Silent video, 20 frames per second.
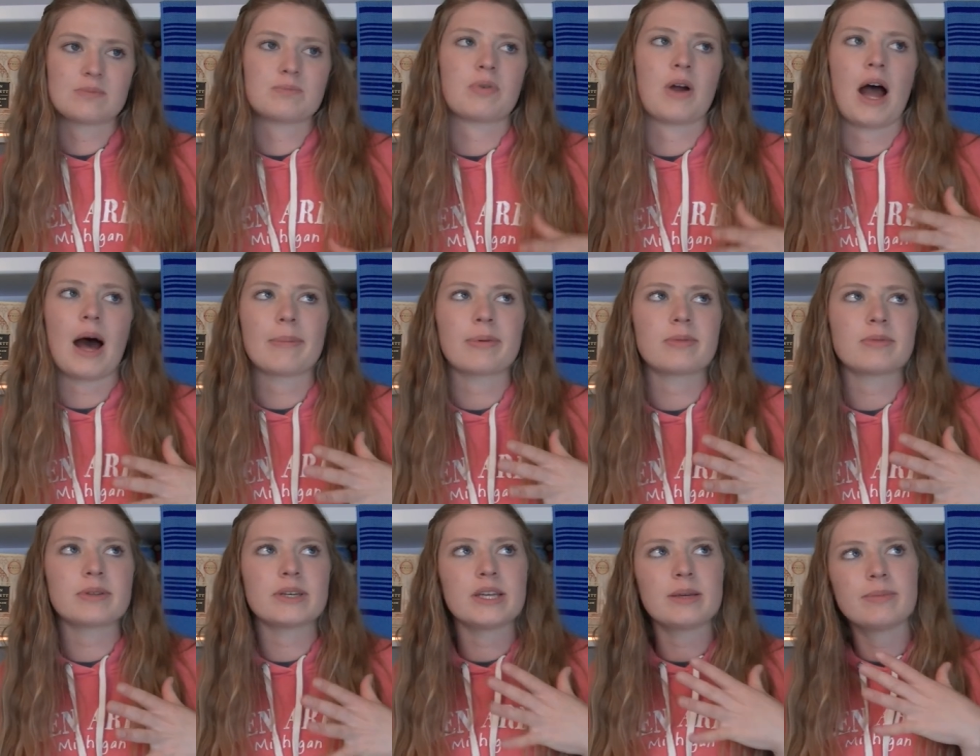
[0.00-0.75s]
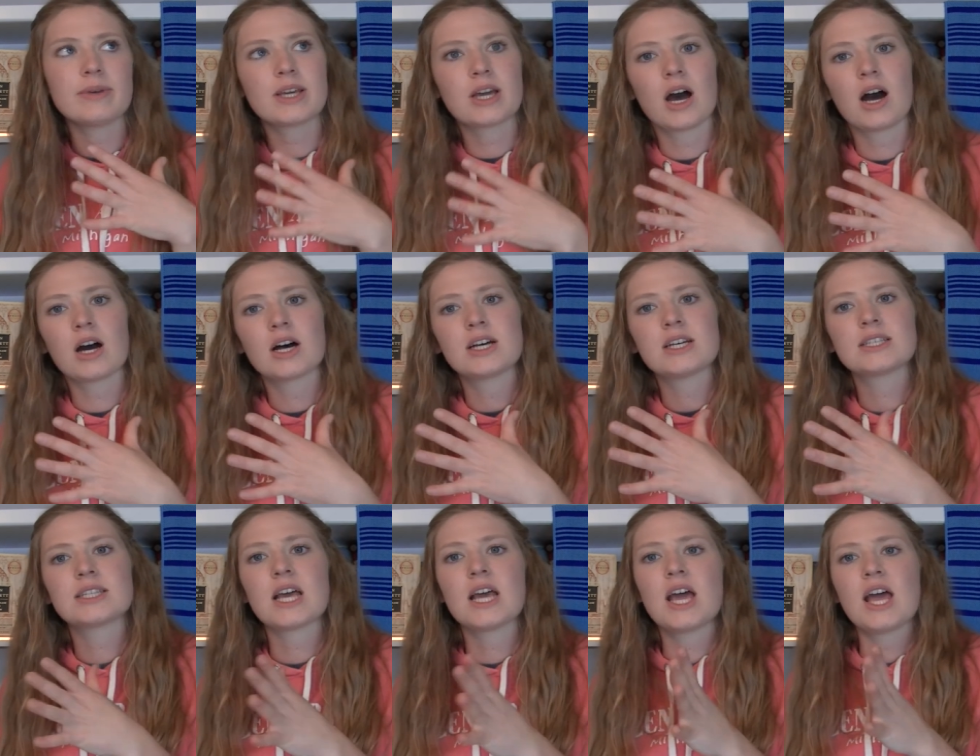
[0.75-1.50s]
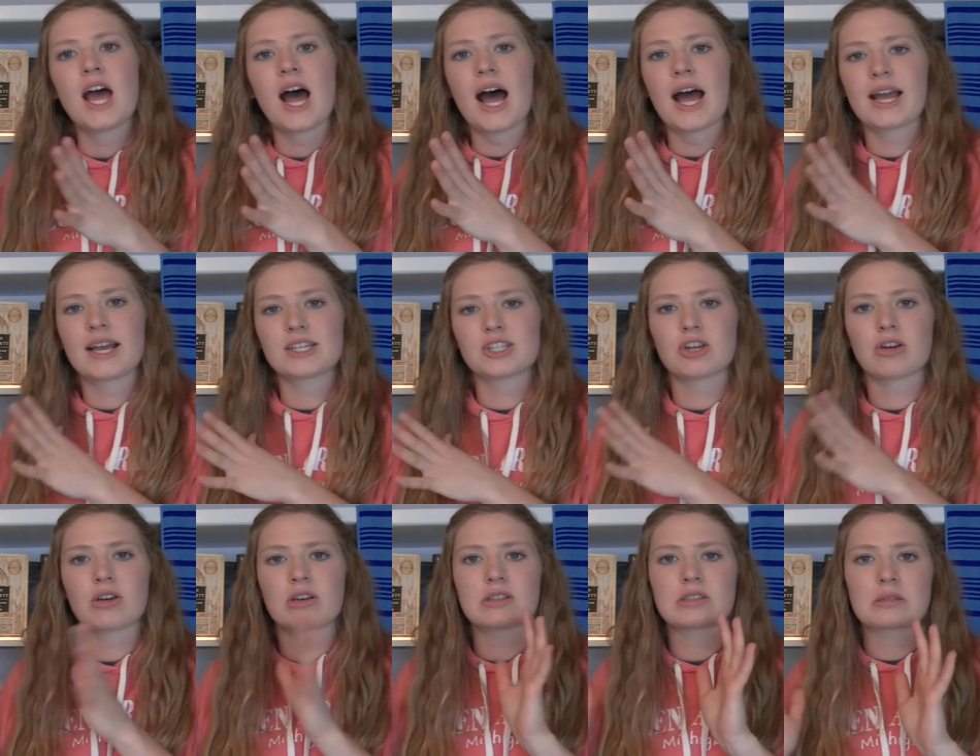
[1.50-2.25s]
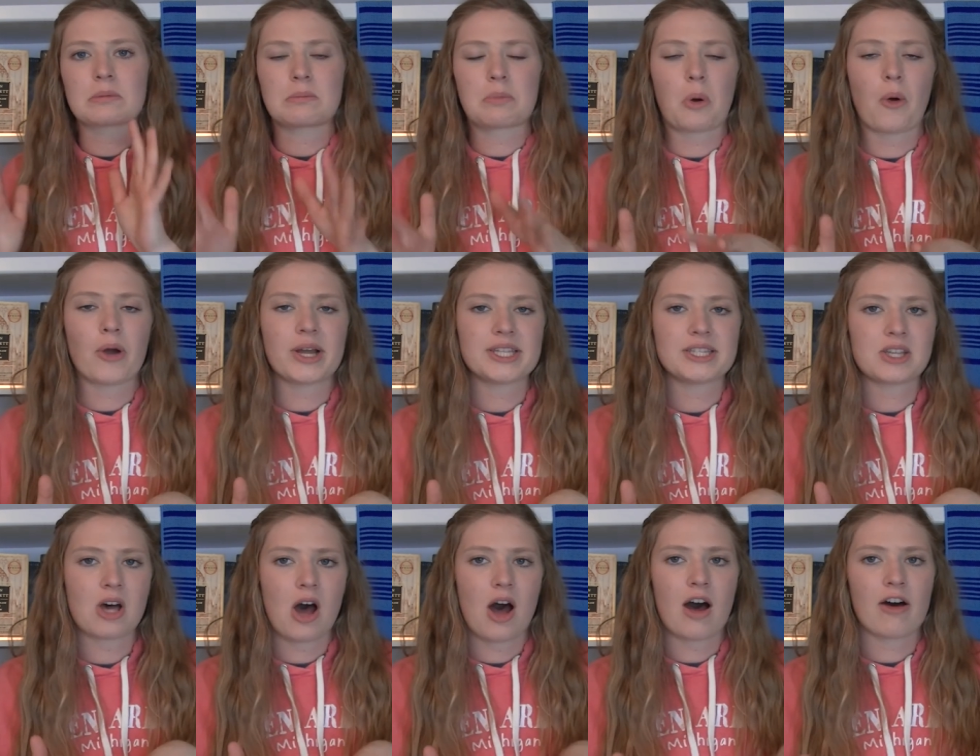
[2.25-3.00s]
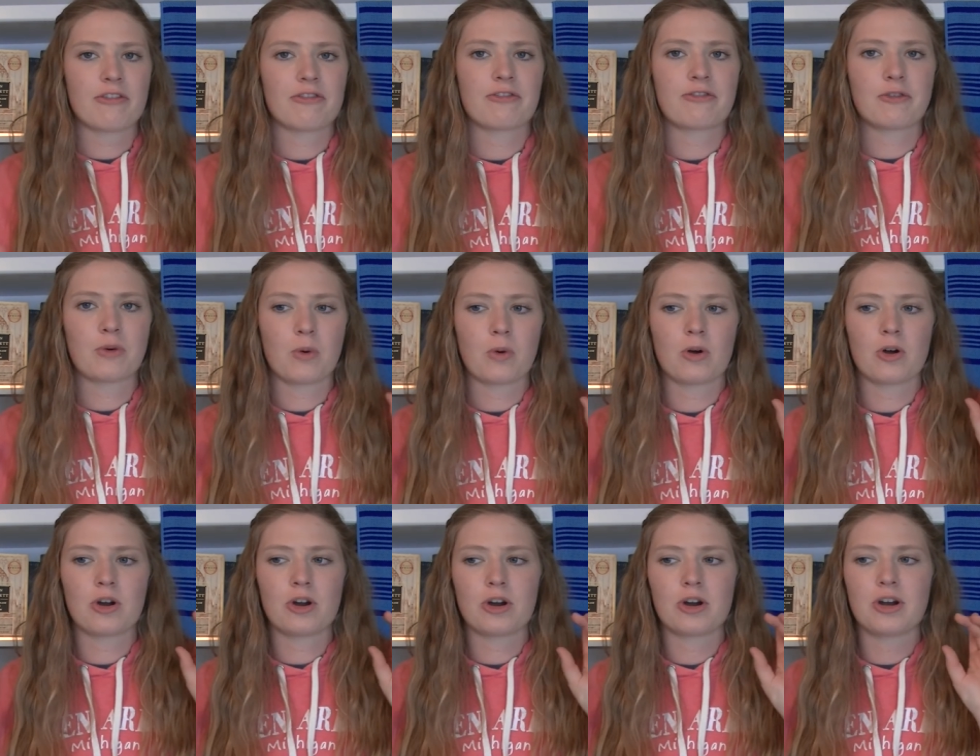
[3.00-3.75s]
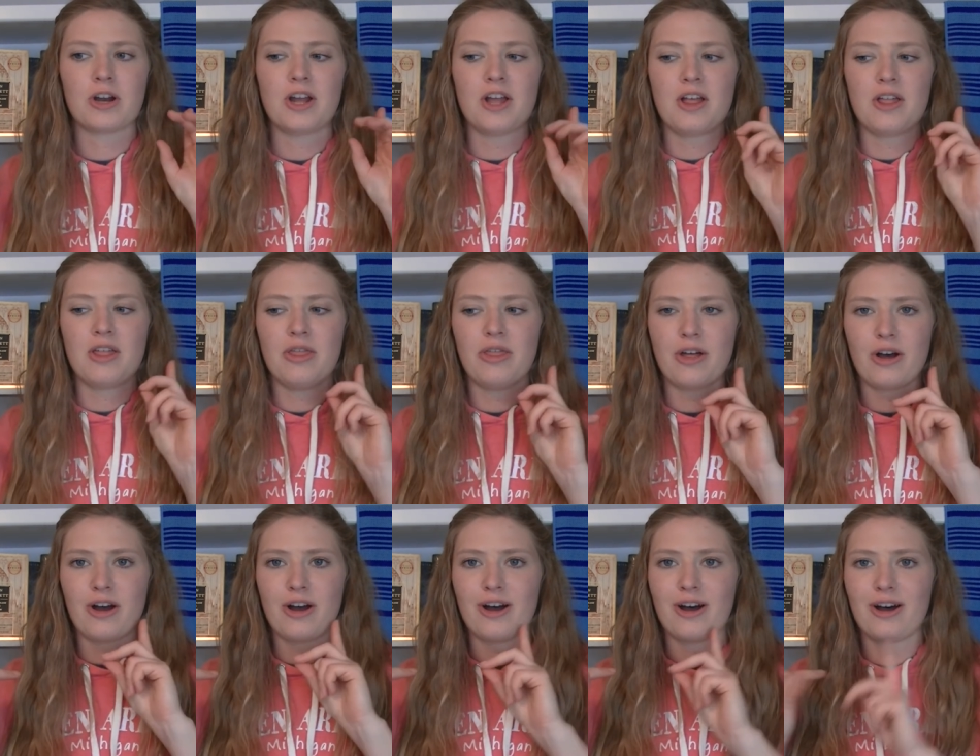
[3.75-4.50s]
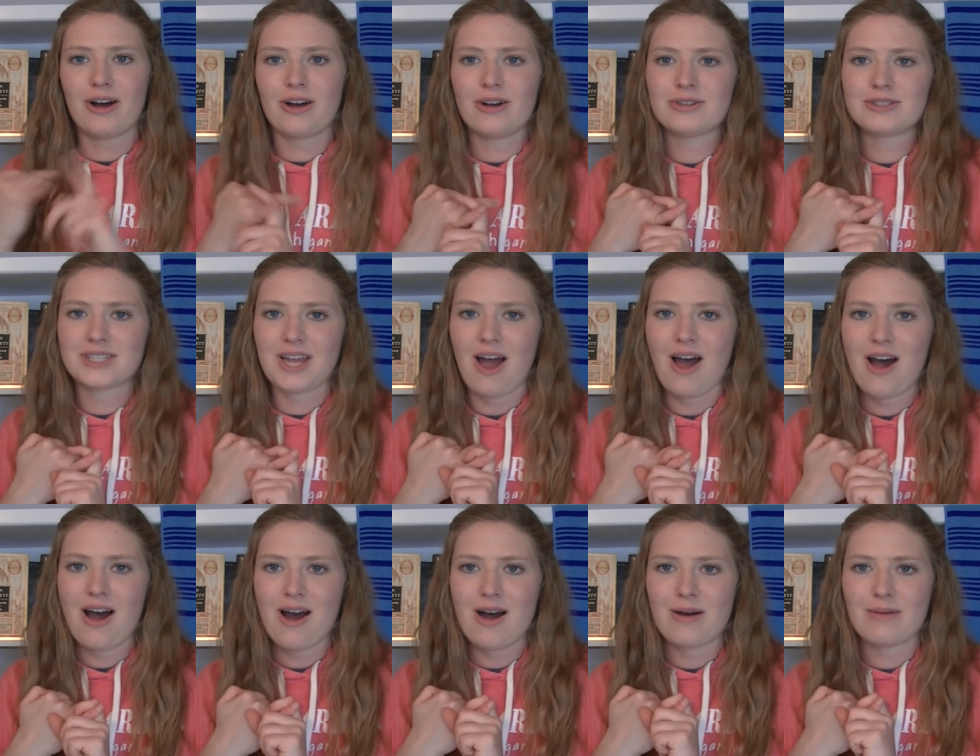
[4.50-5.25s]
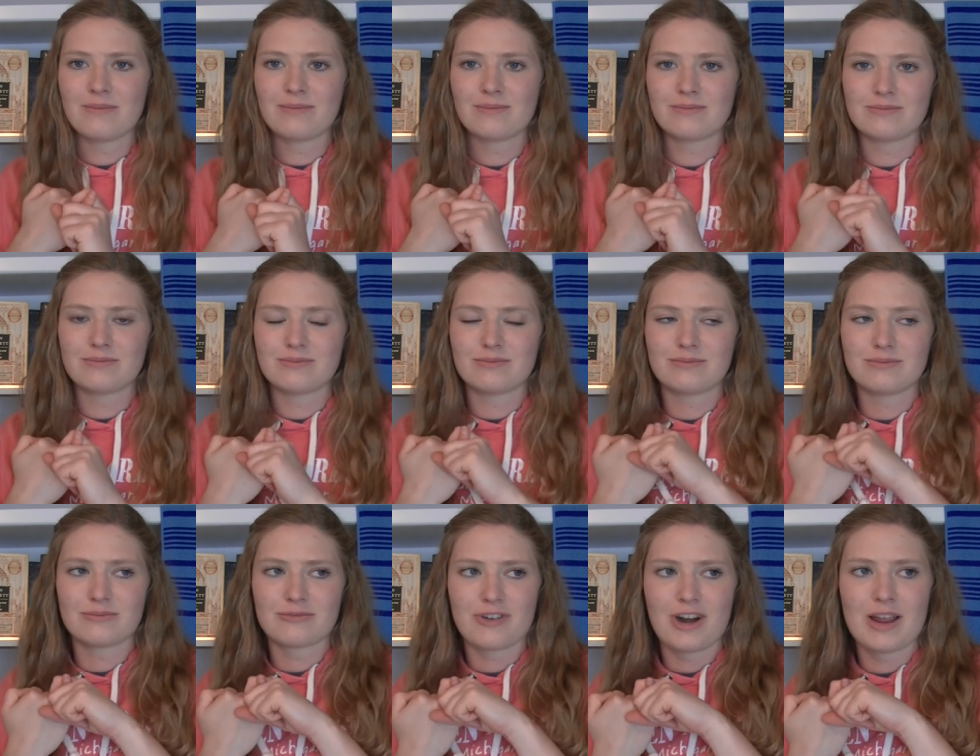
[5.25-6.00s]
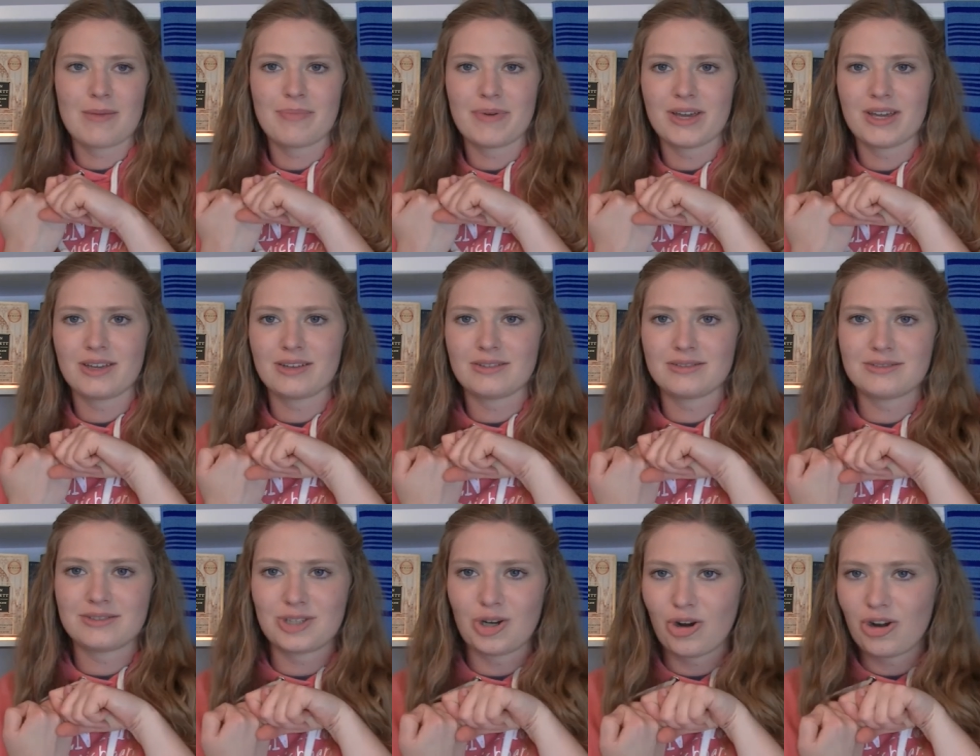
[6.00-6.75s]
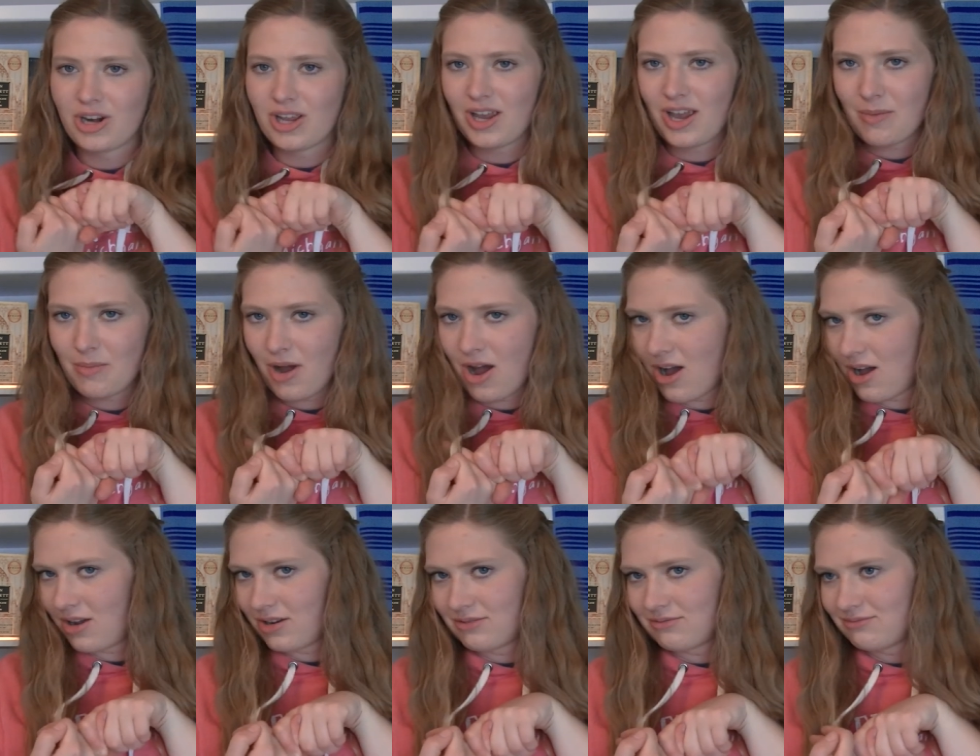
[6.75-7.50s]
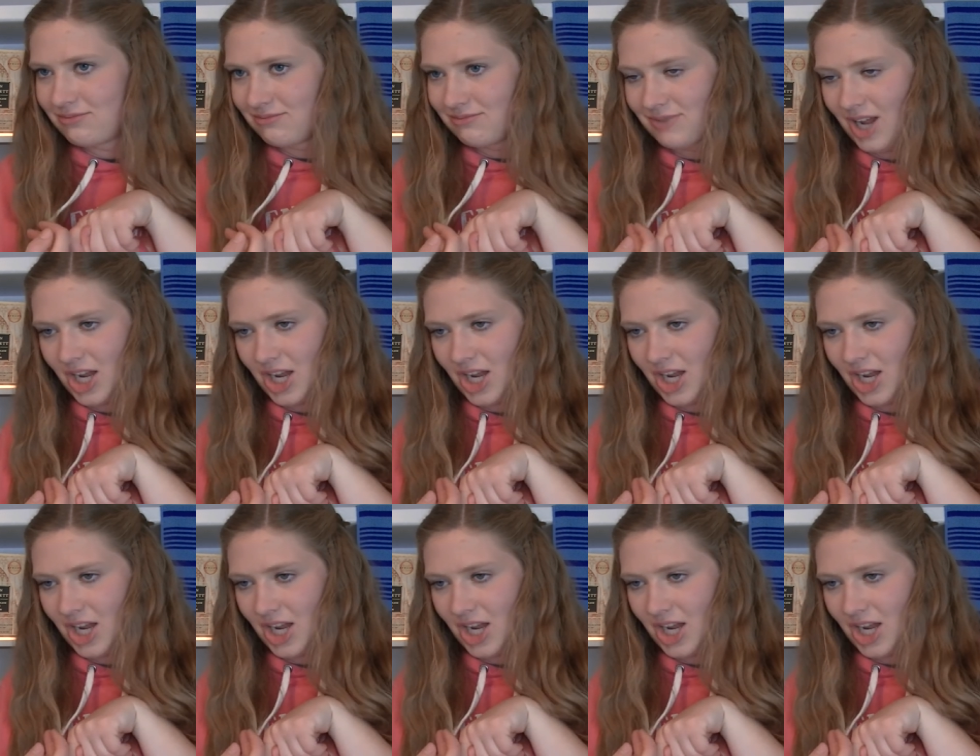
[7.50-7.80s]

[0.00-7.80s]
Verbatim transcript: probably because I took some points off for the Tom raping, turning him on.